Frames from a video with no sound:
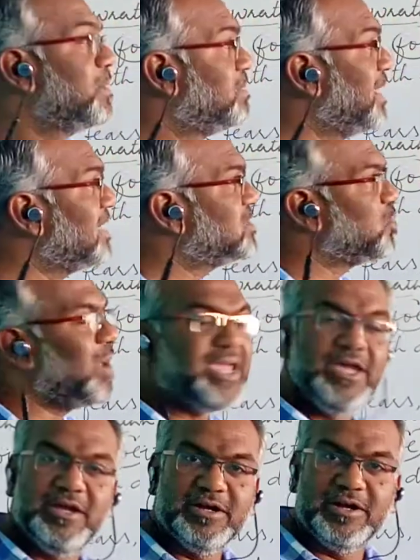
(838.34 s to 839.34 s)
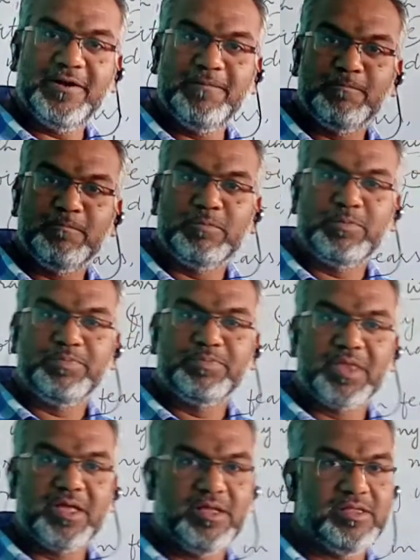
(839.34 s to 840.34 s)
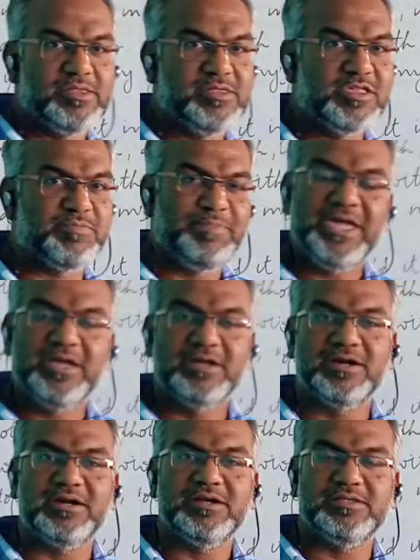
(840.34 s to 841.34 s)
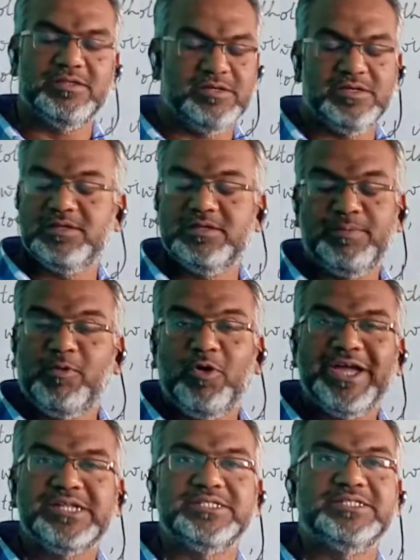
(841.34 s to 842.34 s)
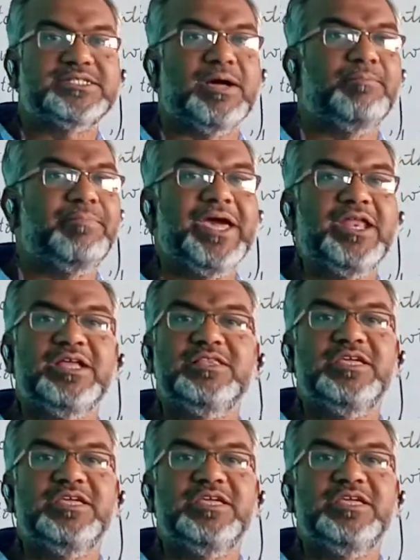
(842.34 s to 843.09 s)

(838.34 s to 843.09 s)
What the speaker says: That's why here the speaker, the poet is comparing